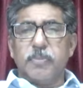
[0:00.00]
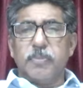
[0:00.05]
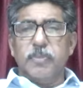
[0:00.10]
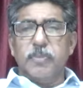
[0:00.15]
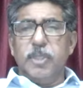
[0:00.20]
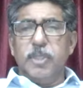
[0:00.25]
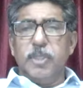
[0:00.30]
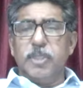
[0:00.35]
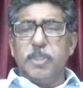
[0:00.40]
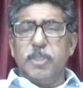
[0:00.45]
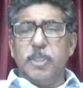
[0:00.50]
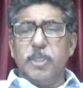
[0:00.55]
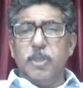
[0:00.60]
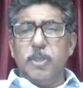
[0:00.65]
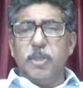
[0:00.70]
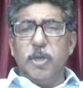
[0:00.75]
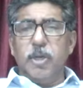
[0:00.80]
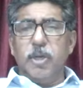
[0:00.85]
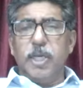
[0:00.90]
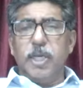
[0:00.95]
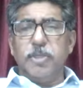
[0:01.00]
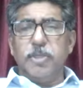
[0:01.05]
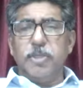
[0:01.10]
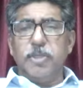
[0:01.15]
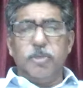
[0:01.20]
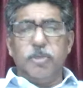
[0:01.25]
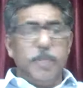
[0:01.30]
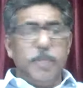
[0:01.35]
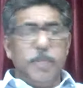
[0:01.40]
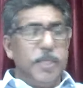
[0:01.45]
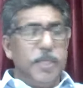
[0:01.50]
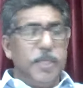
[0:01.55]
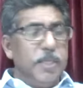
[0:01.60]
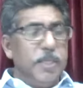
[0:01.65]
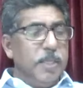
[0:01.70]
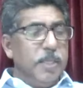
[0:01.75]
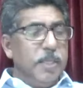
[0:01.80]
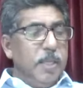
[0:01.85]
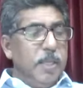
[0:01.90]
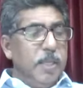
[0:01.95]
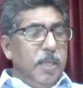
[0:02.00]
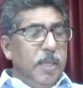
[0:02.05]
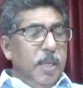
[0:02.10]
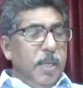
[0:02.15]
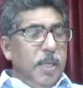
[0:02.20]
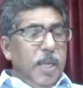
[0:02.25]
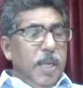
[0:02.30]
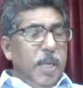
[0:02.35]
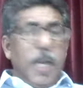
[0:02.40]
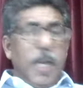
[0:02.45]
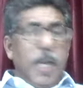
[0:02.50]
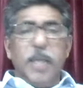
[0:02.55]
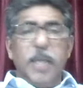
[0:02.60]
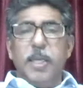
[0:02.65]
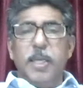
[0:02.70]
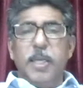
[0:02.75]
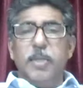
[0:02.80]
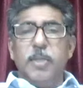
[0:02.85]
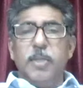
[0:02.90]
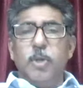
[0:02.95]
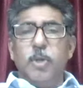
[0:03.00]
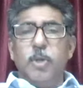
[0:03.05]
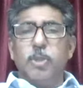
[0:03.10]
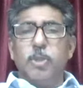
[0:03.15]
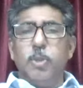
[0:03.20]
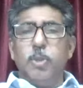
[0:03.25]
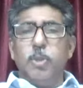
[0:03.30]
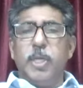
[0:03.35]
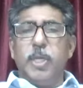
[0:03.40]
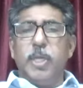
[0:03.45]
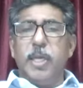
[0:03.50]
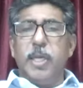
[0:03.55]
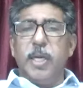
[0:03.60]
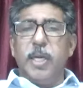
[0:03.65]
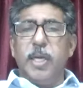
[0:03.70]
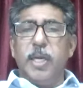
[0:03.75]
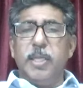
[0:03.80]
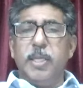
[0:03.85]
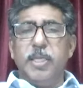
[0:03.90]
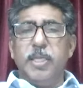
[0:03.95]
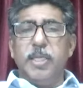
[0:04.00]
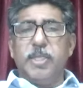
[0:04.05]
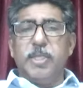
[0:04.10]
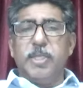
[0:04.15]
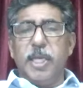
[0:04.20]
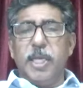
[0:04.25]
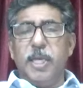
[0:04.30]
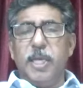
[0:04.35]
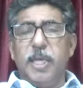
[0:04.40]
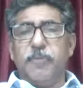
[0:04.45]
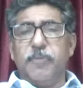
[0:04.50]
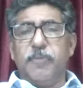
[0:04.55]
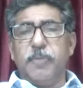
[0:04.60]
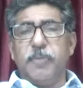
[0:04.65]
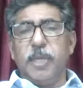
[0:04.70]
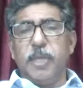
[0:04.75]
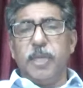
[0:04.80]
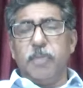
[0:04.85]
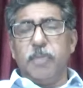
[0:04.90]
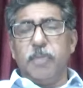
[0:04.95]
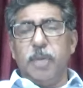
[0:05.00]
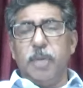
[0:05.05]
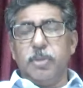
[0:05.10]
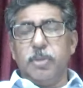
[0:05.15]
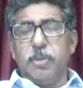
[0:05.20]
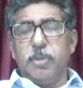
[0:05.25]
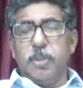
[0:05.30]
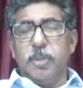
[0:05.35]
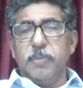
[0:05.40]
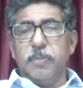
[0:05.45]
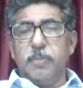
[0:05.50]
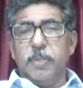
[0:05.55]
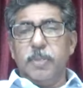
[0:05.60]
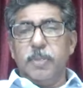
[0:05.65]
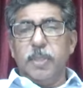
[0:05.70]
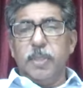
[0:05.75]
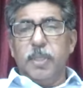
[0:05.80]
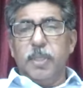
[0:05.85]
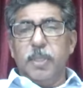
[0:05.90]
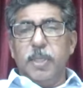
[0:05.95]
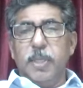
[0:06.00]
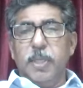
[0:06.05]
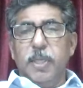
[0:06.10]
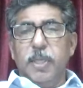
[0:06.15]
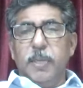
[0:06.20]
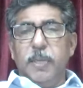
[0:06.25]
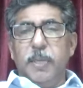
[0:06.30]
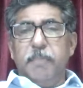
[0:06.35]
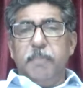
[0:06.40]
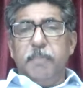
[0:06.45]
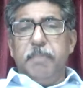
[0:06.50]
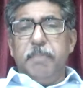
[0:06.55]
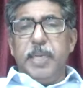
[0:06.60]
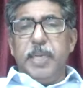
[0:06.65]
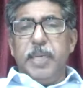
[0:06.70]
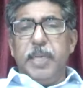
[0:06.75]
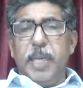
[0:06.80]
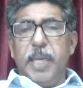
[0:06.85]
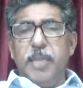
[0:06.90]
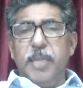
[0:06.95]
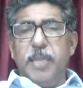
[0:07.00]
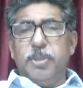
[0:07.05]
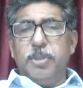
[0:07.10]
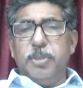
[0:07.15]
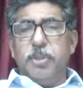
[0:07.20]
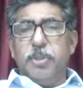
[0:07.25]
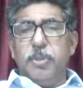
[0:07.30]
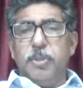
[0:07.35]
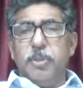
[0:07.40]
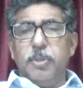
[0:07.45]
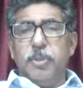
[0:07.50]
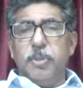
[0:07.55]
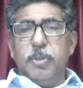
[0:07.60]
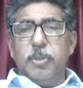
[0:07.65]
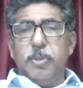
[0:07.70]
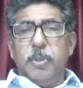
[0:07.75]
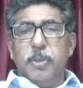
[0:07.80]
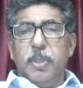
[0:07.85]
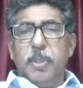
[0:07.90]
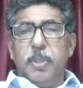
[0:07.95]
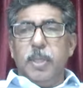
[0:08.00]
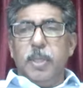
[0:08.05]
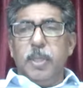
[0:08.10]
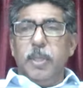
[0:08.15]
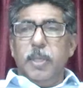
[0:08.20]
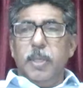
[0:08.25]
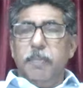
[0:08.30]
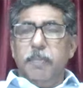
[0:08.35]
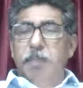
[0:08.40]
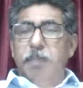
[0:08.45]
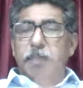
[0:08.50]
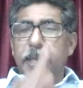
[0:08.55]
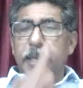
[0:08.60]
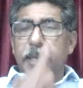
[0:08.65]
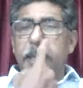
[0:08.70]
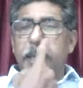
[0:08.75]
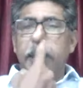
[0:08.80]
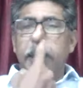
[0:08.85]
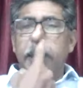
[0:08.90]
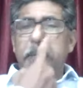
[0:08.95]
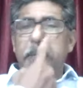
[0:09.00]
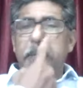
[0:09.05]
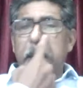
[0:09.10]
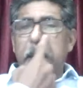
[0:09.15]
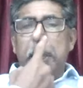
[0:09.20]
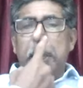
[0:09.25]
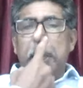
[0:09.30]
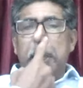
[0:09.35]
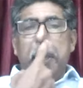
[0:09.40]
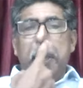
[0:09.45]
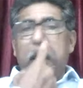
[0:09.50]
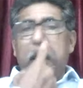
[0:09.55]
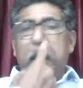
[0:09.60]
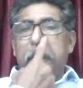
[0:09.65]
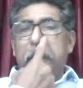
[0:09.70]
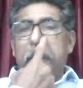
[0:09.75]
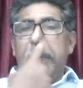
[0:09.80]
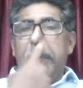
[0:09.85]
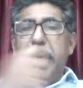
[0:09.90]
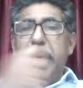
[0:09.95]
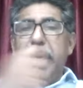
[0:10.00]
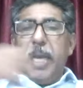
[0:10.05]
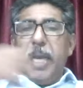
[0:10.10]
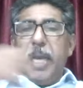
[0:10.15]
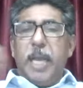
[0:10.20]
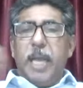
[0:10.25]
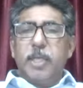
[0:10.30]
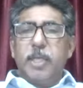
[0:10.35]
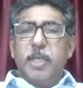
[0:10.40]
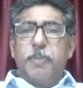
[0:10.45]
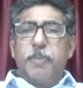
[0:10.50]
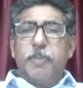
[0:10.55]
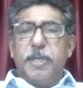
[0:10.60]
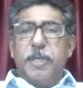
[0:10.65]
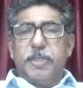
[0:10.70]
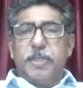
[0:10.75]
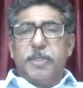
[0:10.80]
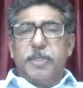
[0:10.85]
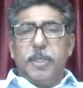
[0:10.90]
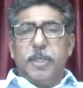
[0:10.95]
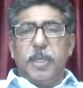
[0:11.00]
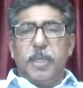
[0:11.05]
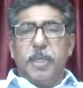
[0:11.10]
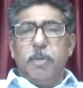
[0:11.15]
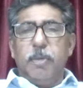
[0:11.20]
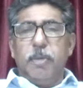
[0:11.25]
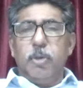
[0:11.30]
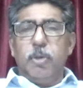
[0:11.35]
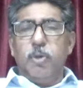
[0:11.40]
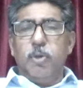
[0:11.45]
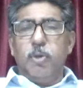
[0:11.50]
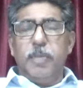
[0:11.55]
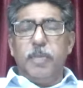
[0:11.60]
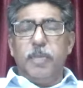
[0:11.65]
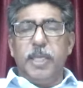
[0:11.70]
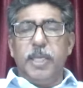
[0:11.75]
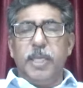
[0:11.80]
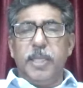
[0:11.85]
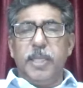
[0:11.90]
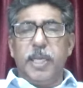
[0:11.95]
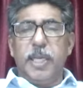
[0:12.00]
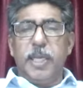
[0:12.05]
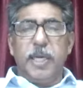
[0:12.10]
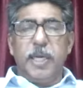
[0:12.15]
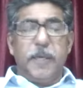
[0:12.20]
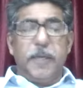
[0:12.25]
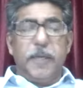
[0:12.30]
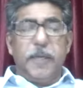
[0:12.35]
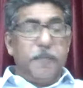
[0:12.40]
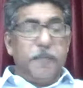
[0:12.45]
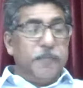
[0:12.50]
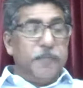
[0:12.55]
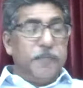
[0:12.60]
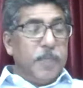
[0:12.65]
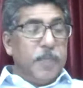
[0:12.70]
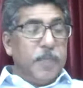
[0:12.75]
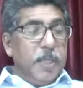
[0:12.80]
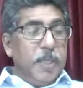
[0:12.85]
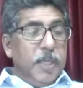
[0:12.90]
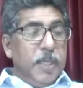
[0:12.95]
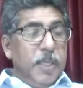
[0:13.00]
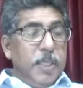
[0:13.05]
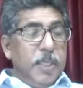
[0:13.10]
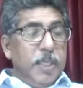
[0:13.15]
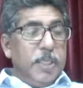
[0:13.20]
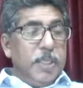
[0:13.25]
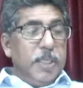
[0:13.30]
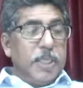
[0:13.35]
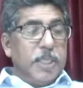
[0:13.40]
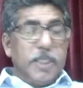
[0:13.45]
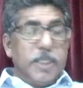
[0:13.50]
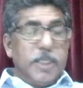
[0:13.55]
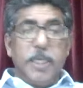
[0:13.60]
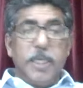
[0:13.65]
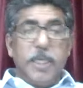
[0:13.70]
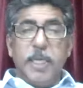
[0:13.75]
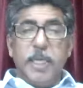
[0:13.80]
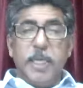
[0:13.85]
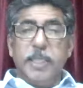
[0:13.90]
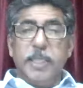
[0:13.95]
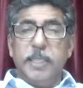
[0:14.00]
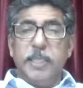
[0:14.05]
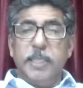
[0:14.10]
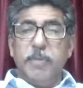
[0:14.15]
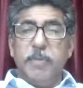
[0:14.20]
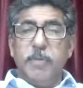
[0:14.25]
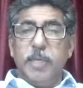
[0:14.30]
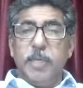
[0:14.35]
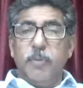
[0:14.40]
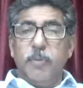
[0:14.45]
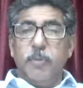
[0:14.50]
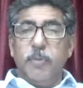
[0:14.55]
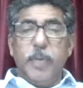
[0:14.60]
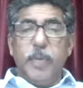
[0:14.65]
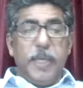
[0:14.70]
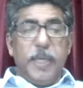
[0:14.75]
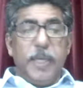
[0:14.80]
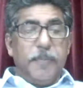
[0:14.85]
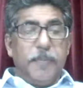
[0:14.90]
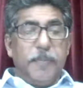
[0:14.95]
This is a known case to me. And then those who heard this tale from their mouth began to behave the other person about whom they heard in such a negative way.